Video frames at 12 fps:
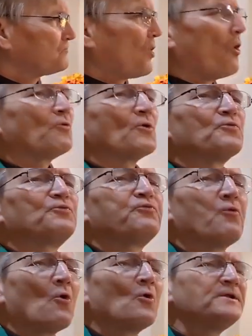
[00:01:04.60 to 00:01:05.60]
over
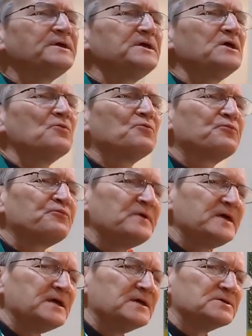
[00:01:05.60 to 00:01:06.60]
40
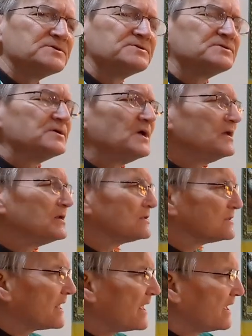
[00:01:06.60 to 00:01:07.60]
feet
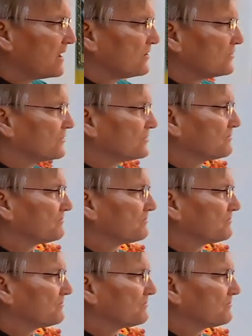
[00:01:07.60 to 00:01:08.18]
in length.